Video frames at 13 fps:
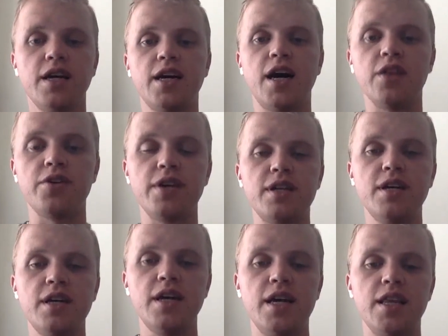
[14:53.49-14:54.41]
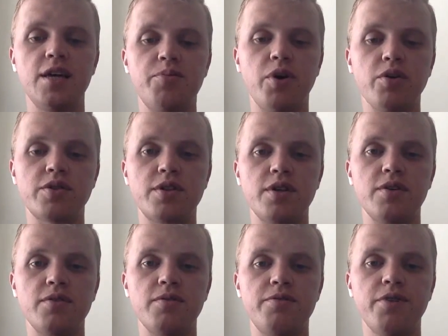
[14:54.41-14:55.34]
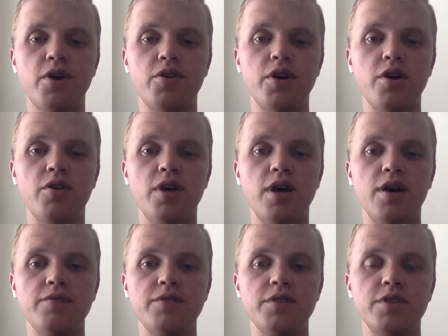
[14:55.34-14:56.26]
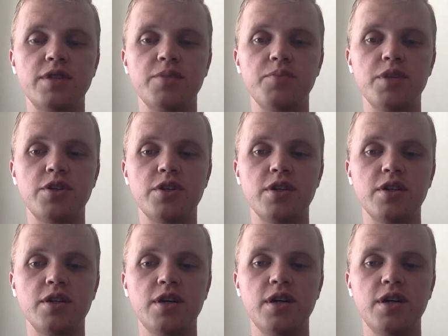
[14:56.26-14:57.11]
color it, and then post a photo of your submission.